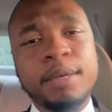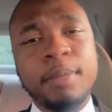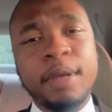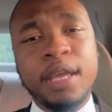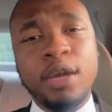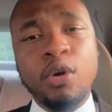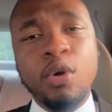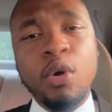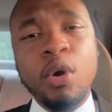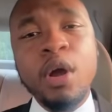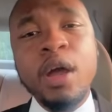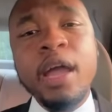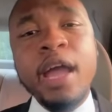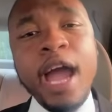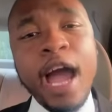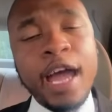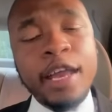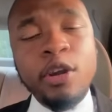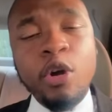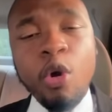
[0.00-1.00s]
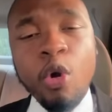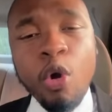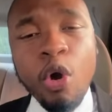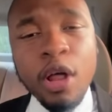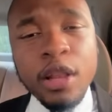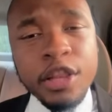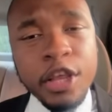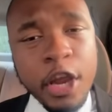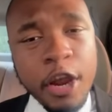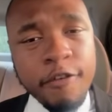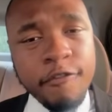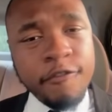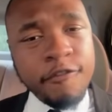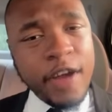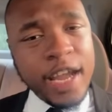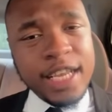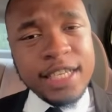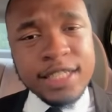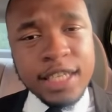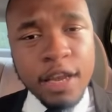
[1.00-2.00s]
and Tobago, and all they are
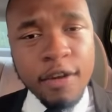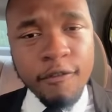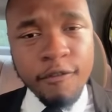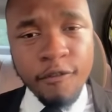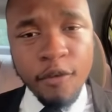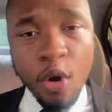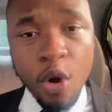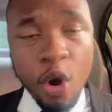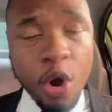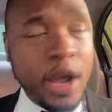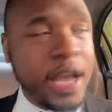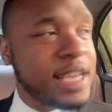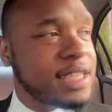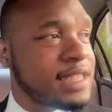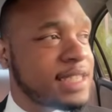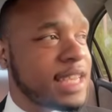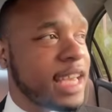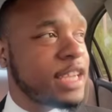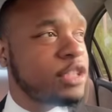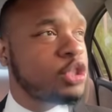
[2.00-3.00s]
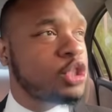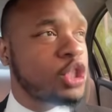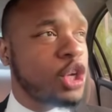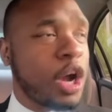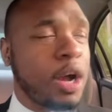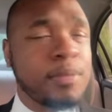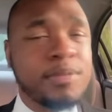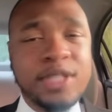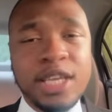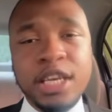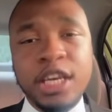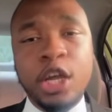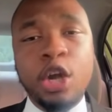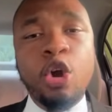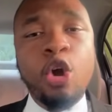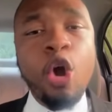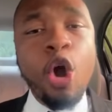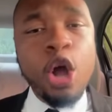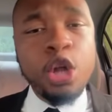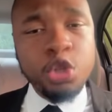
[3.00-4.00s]
fighting for is their jobs and the
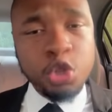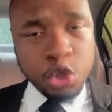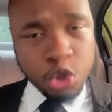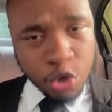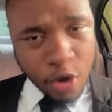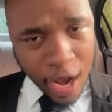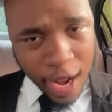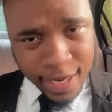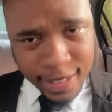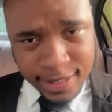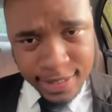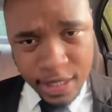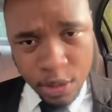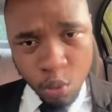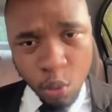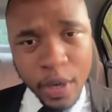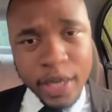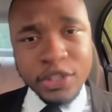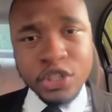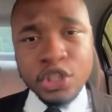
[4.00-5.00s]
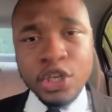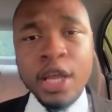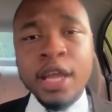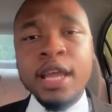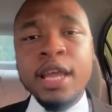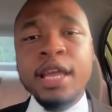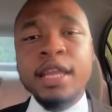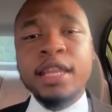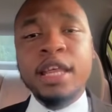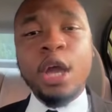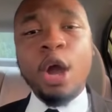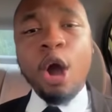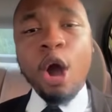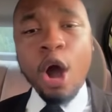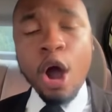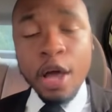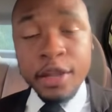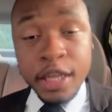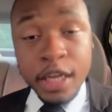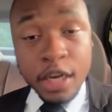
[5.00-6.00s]
contracts in which the
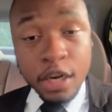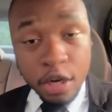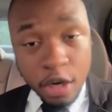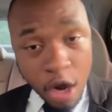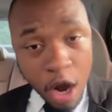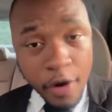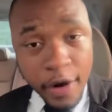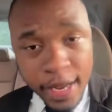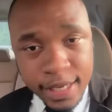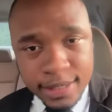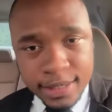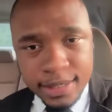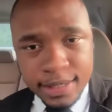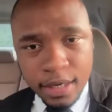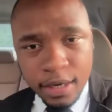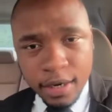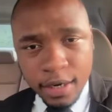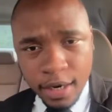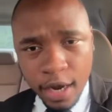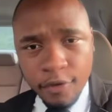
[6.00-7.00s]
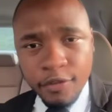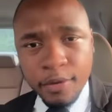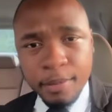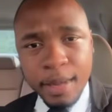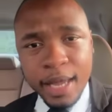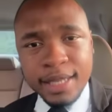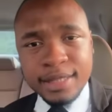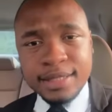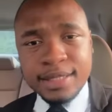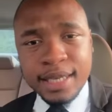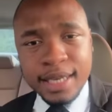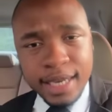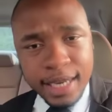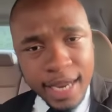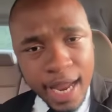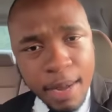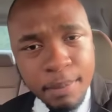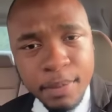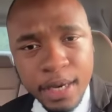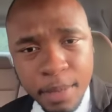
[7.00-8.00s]
current government,
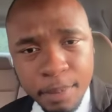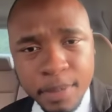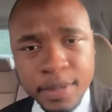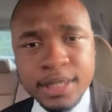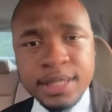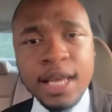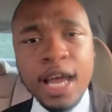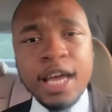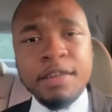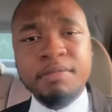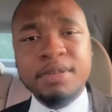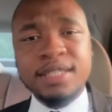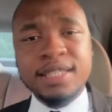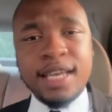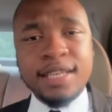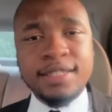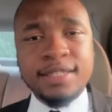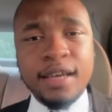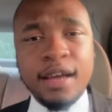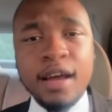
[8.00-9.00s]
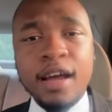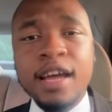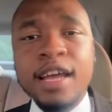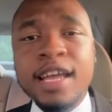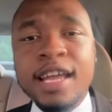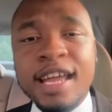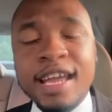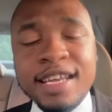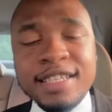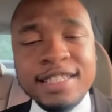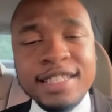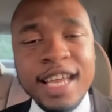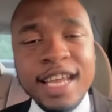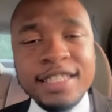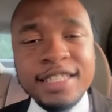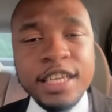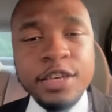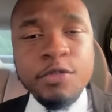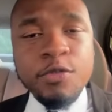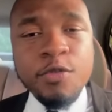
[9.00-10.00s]
Kamala Persad-Bissessar, is
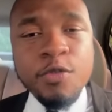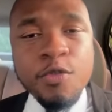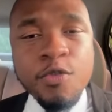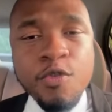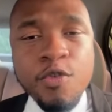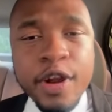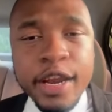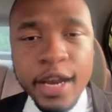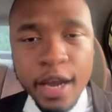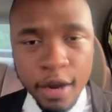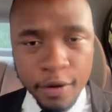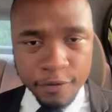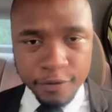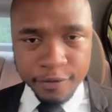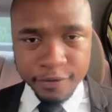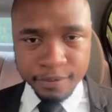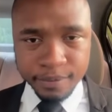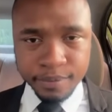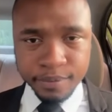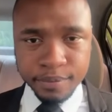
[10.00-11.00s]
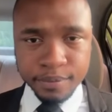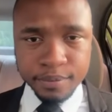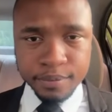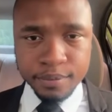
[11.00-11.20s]
getting rid of.